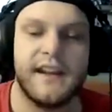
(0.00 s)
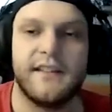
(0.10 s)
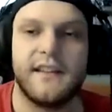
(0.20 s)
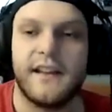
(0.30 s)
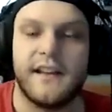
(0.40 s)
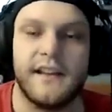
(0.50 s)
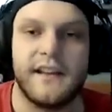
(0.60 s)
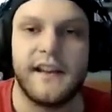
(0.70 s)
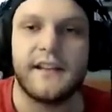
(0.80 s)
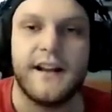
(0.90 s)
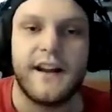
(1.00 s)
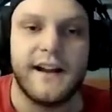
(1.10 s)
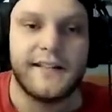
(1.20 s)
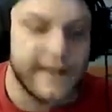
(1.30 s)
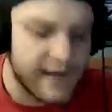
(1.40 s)
the
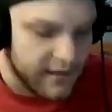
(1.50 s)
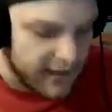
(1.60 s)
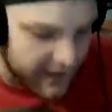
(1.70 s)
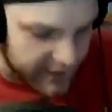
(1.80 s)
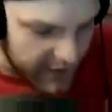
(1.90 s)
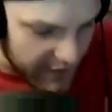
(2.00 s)
inclines, declines,